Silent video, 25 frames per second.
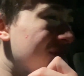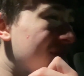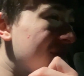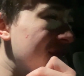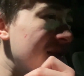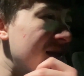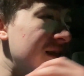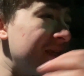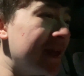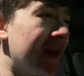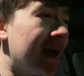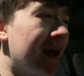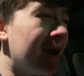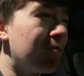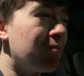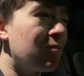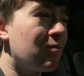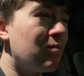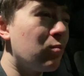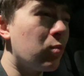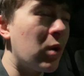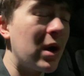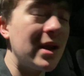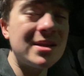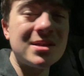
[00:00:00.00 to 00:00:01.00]
yeah,
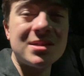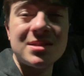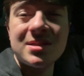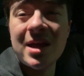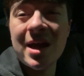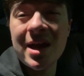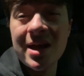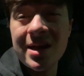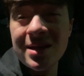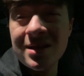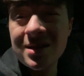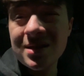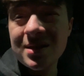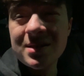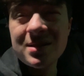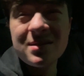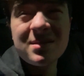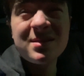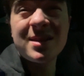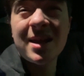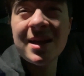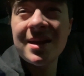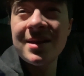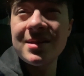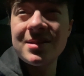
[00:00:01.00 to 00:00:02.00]
Wednesday
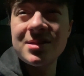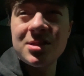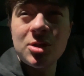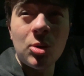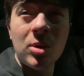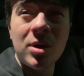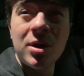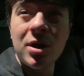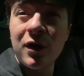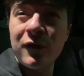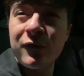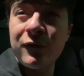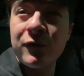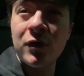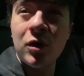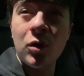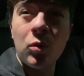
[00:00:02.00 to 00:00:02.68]
didn't do enough for a